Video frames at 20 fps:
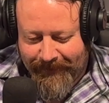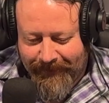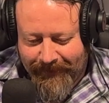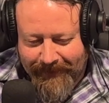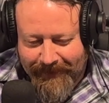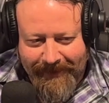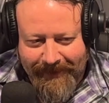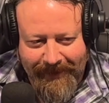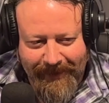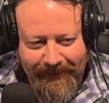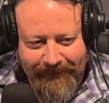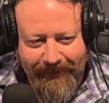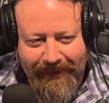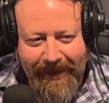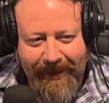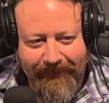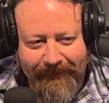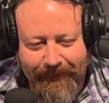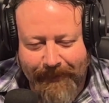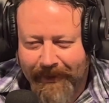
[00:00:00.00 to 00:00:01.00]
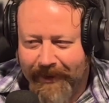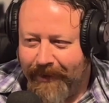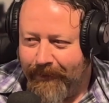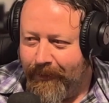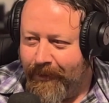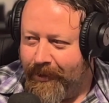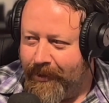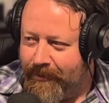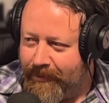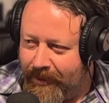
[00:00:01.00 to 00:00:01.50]
Of course. Thanks for having me. I
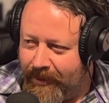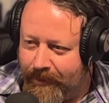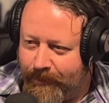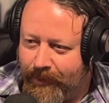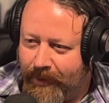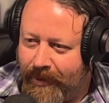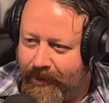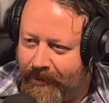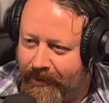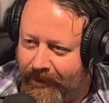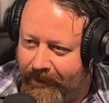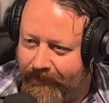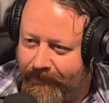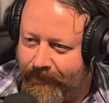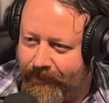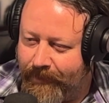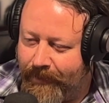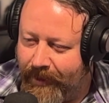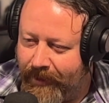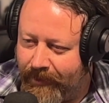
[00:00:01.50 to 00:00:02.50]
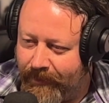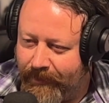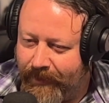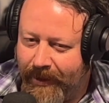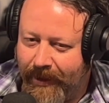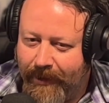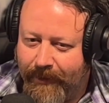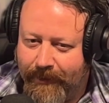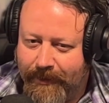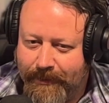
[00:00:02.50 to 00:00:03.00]
wandered around the parking lot for about
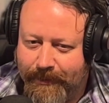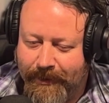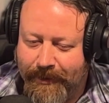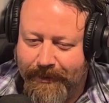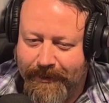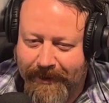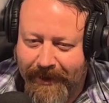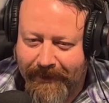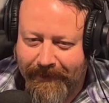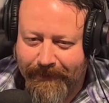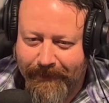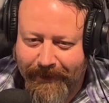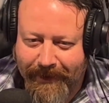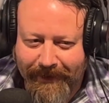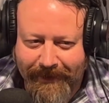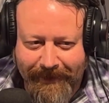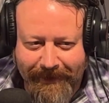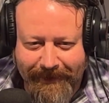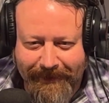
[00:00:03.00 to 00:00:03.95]
3 hours, but you saved me.